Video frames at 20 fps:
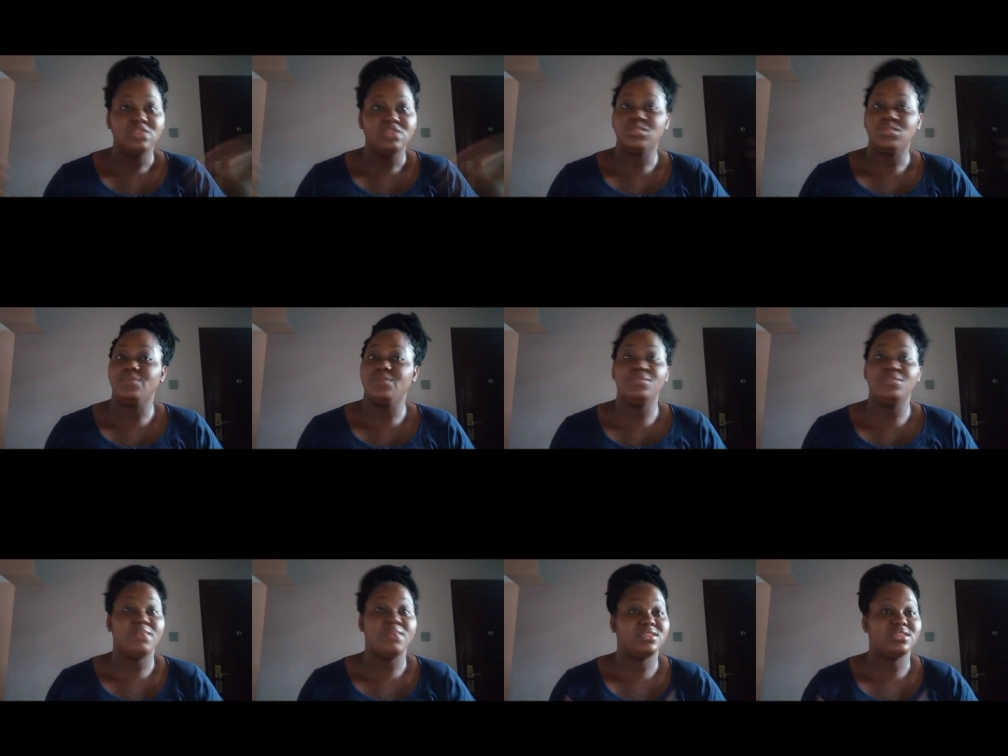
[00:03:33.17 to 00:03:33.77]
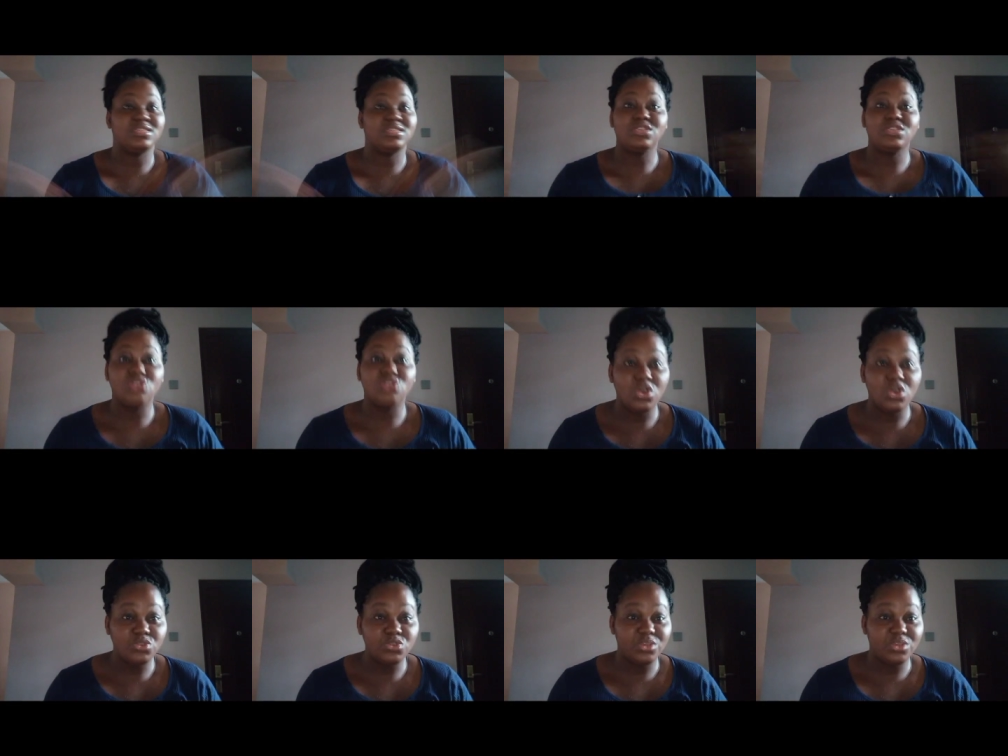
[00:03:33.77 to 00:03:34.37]
Some of them are
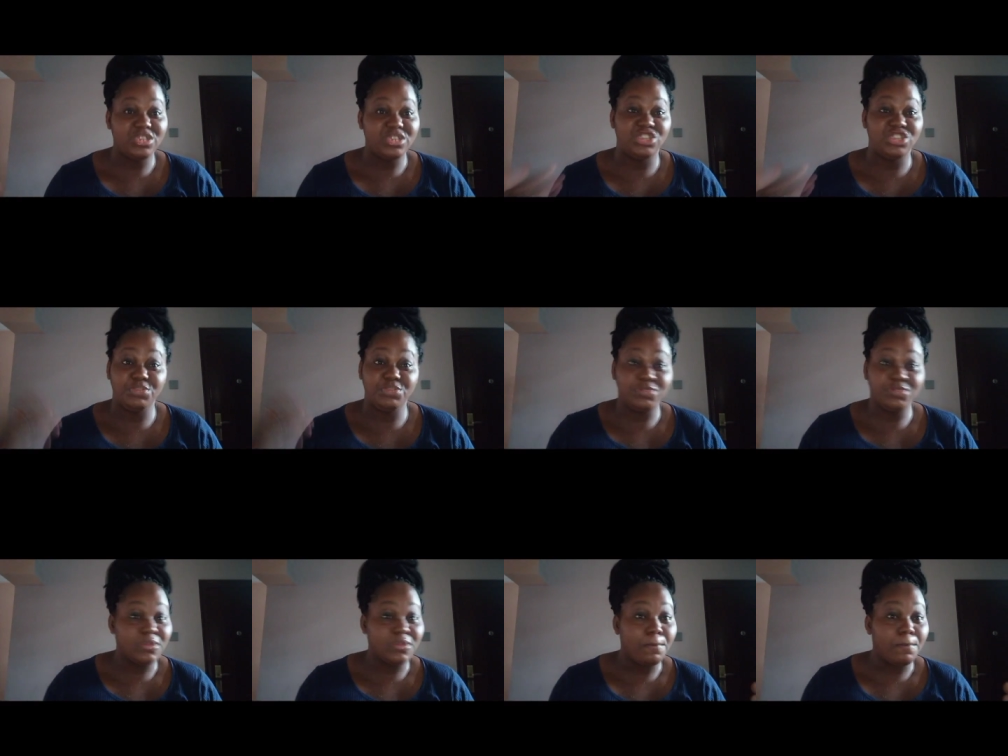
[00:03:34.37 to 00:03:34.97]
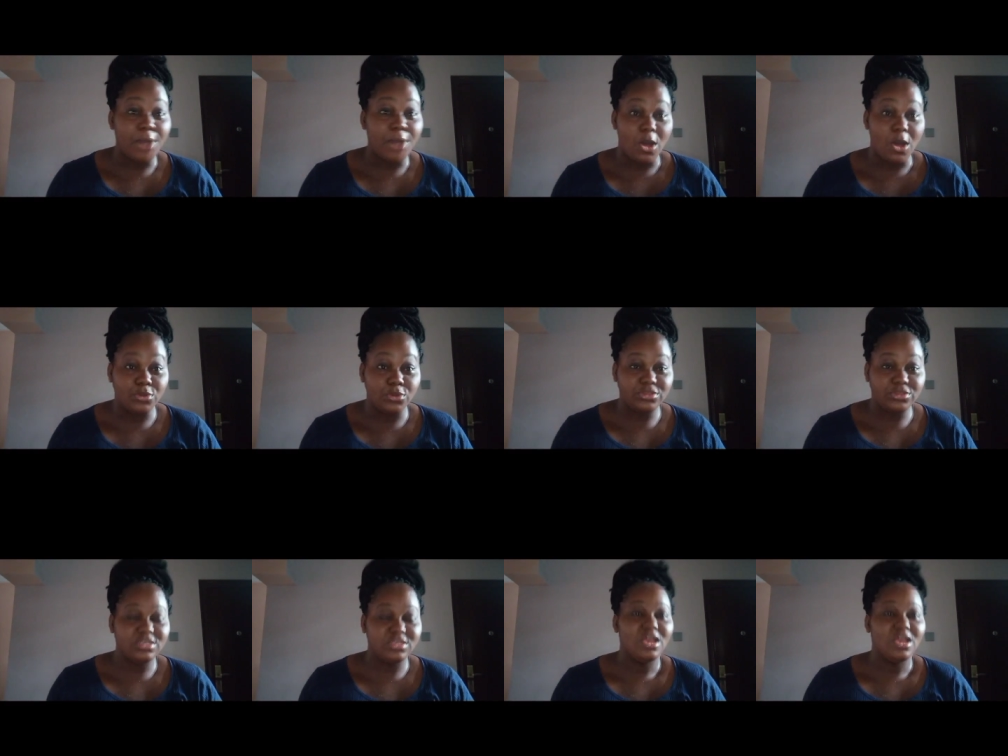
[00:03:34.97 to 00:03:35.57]
600 Egyptian
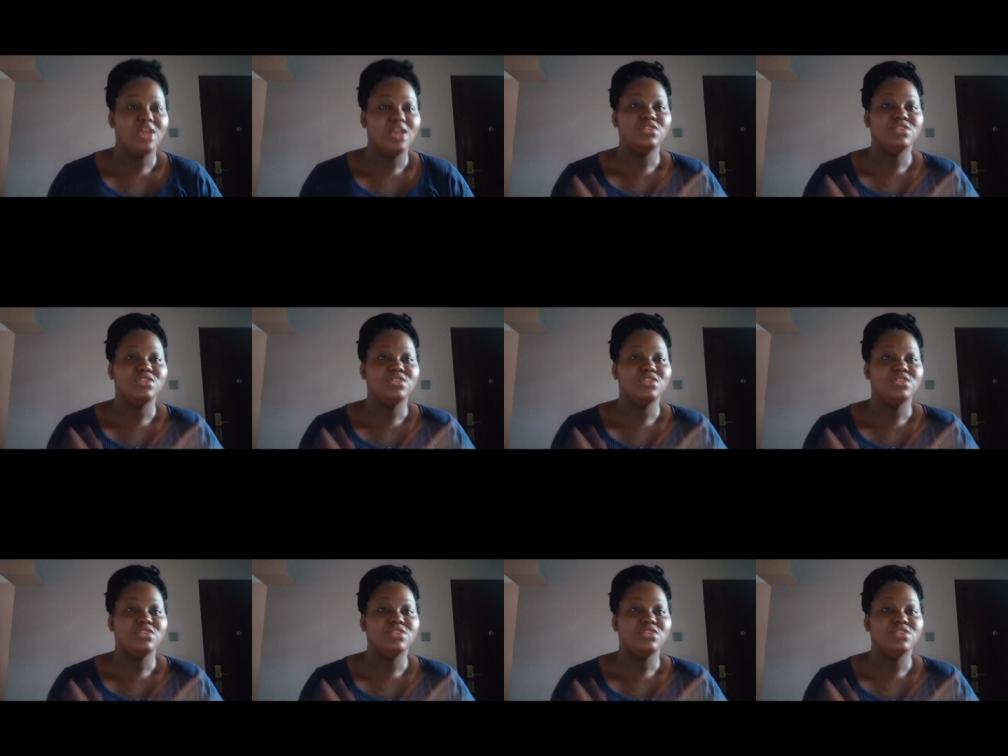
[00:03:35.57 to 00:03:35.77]
pounds.